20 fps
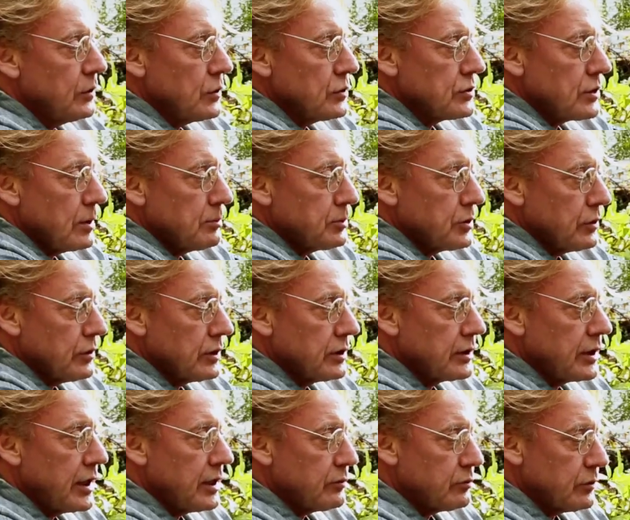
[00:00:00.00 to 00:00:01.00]
notice I'm
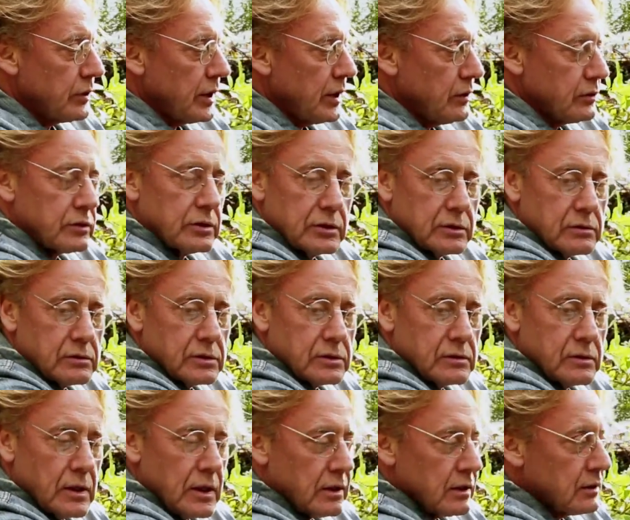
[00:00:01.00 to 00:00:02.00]
turning that round
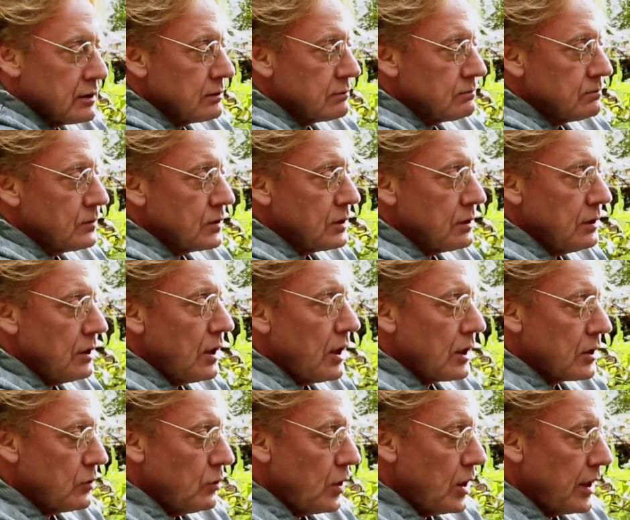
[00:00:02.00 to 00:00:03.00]

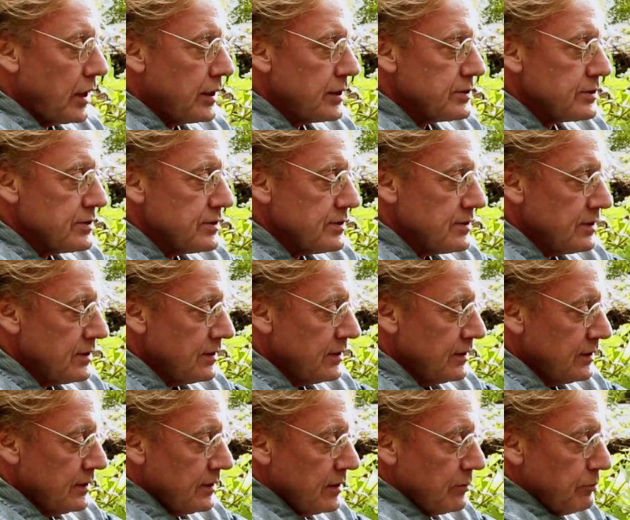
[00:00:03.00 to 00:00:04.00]
clockwise,
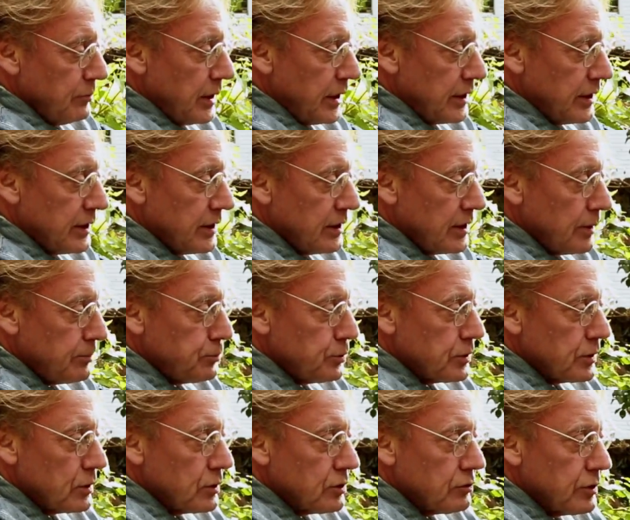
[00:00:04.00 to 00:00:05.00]
mating it up
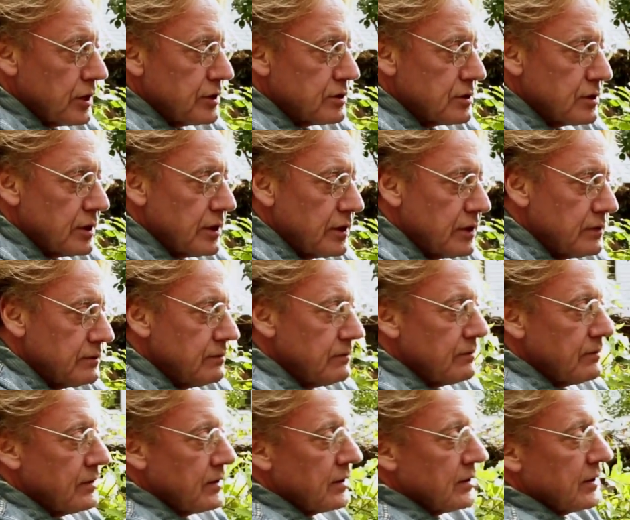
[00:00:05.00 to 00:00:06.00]
with the threads there,
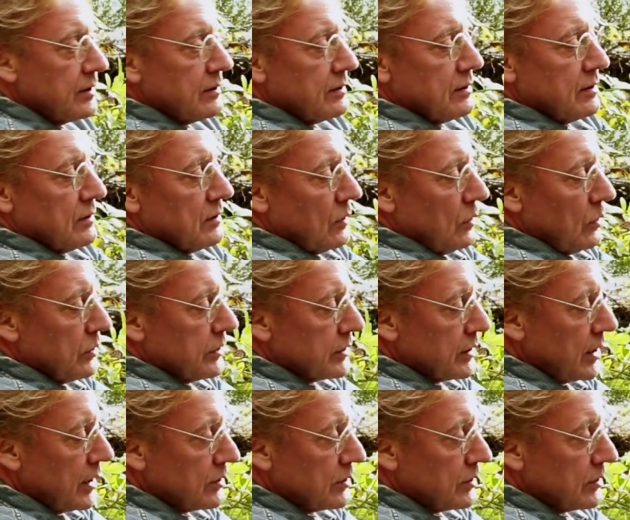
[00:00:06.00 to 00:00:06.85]
holding